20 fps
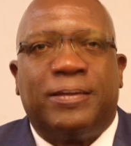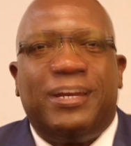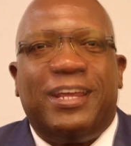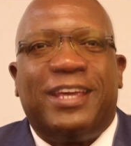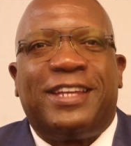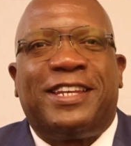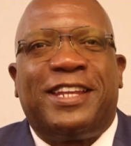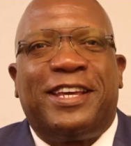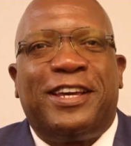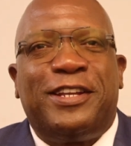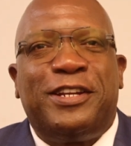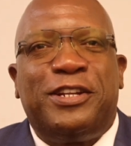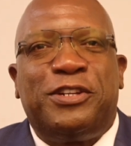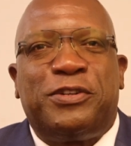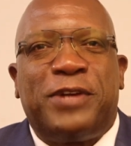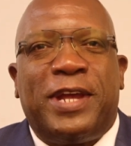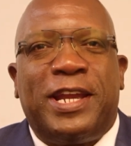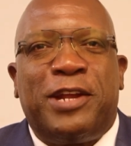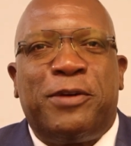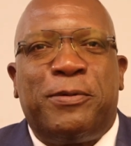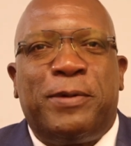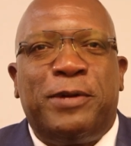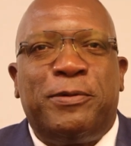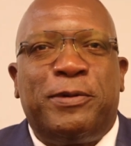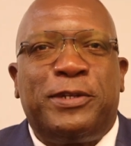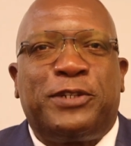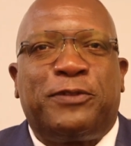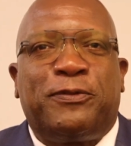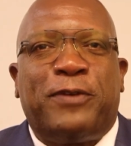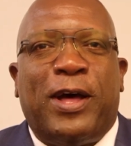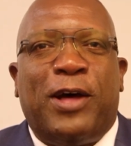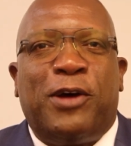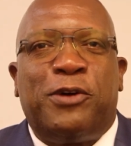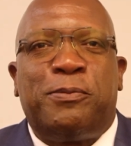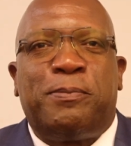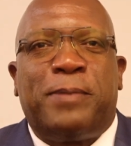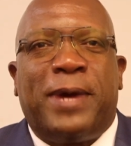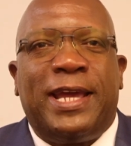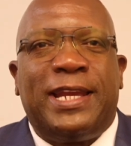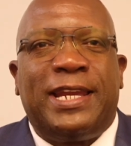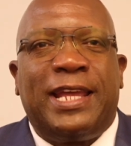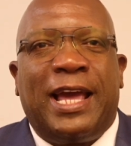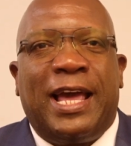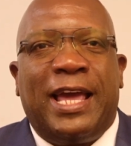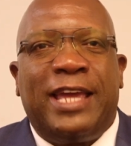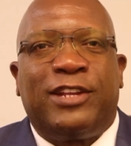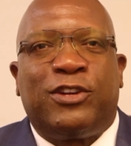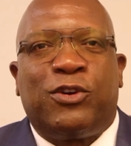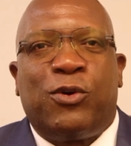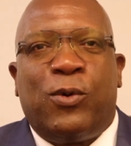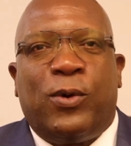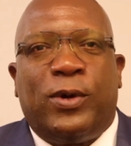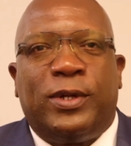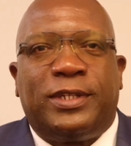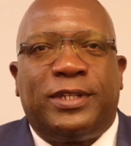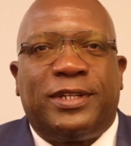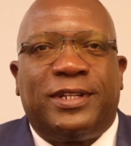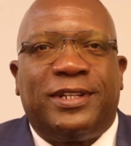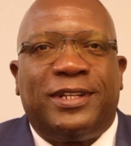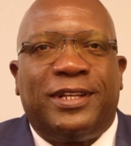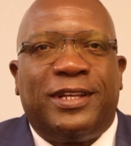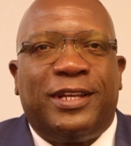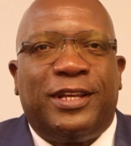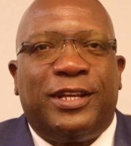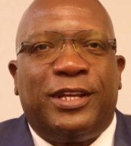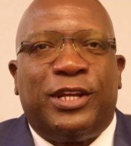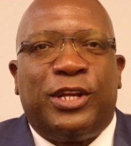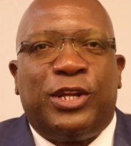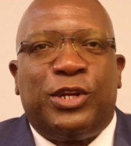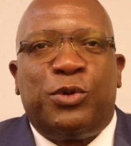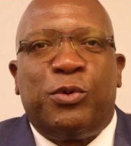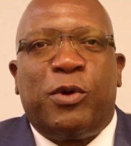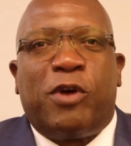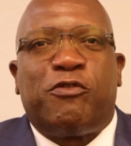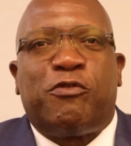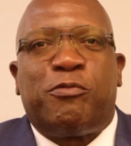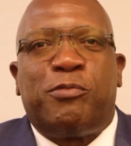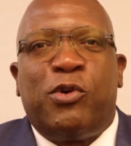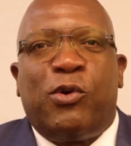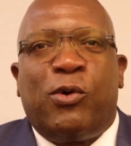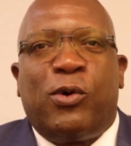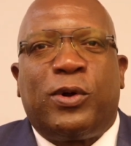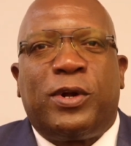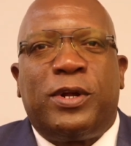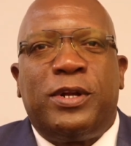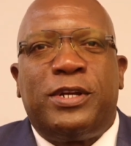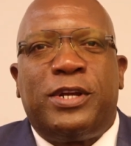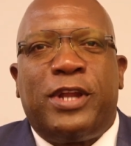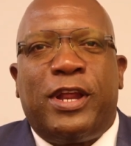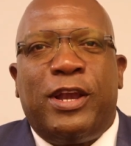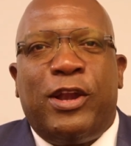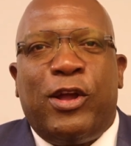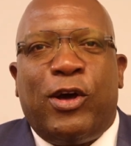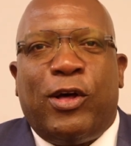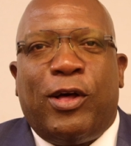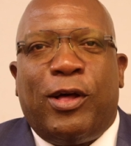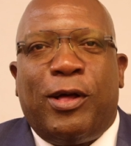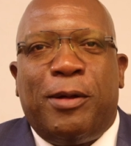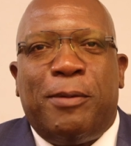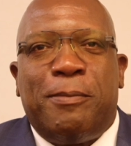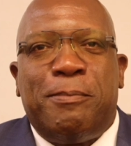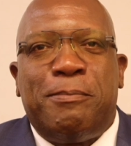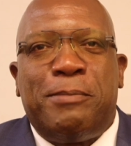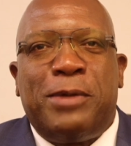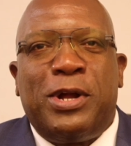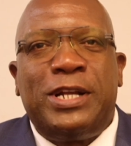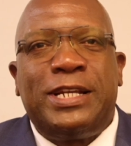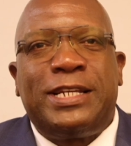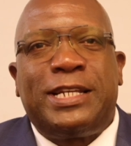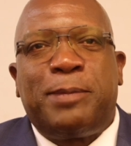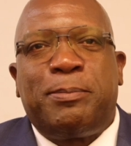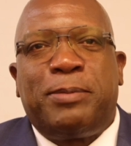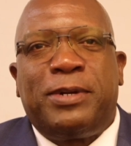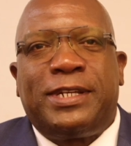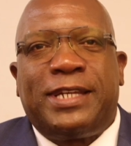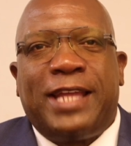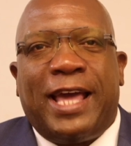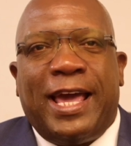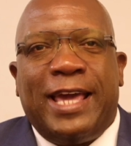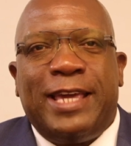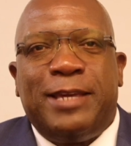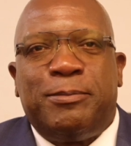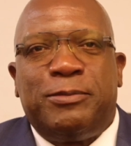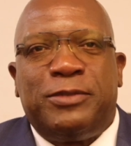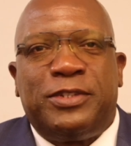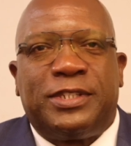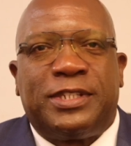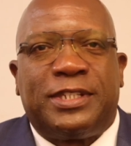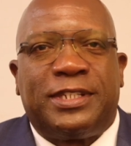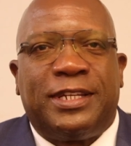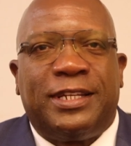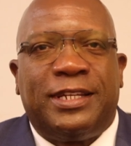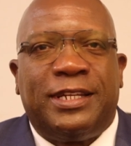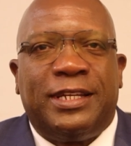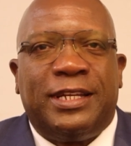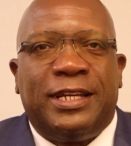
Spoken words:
The Attorney General was found by the High Court to have broken the law multiple times,